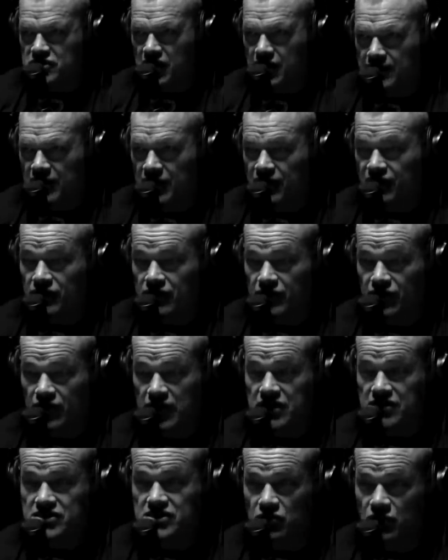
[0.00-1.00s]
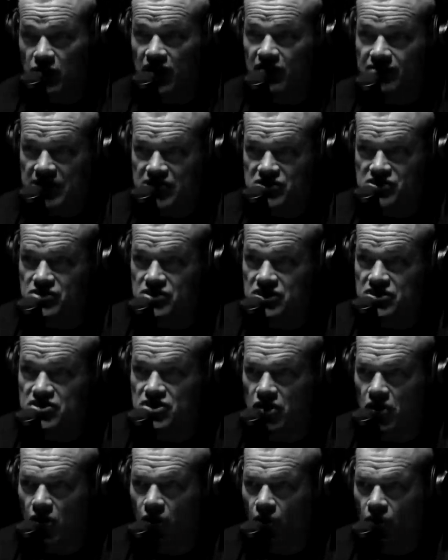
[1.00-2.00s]
time. If, if it gets in the way of my
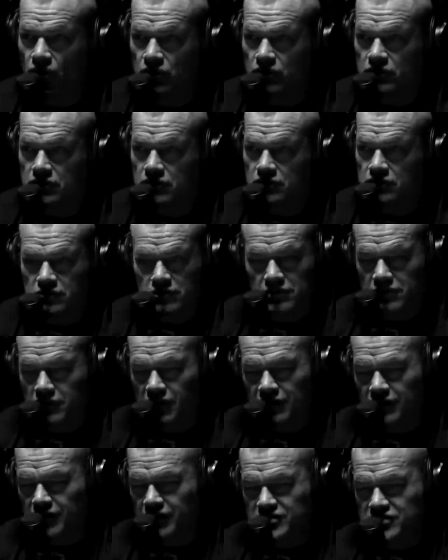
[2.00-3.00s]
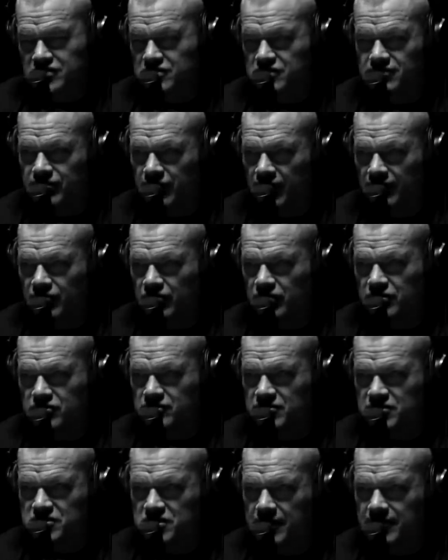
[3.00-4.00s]
strategic goal, yeah. Uh, it's too, I'm putting too
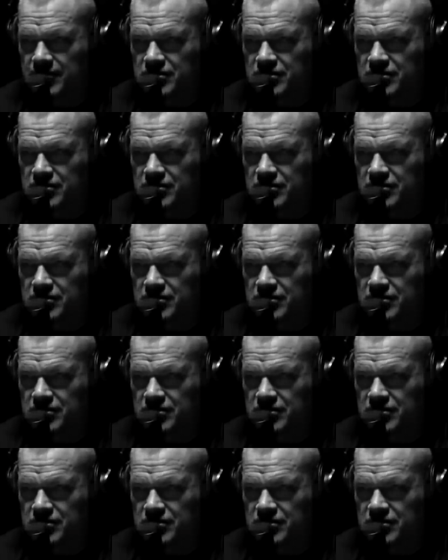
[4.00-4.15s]
much time